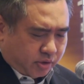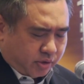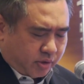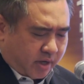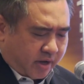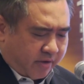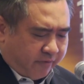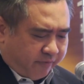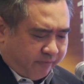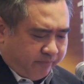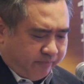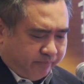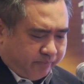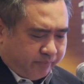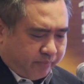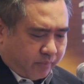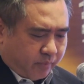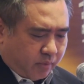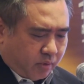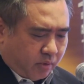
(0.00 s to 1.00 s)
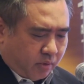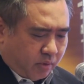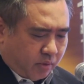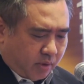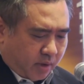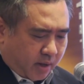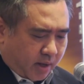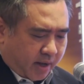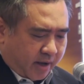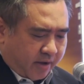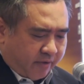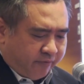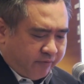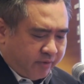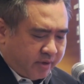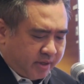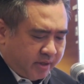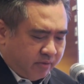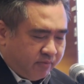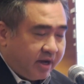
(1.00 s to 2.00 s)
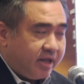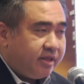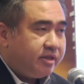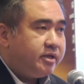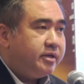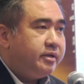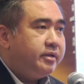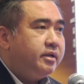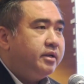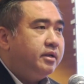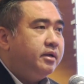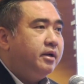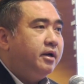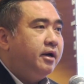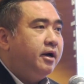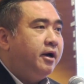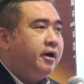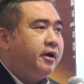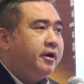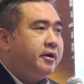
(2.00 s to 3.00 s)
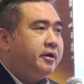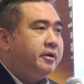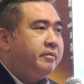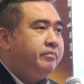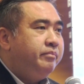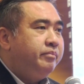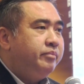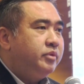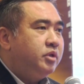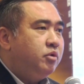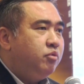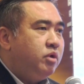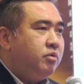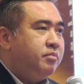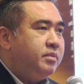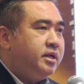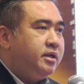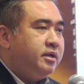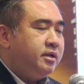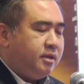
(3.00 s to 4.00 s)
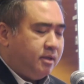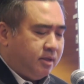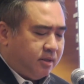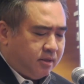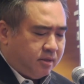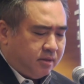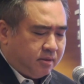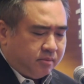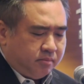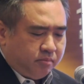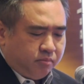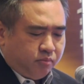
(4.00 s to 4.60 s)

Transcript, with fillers: So I have, I have uh, invited uh, the women uh,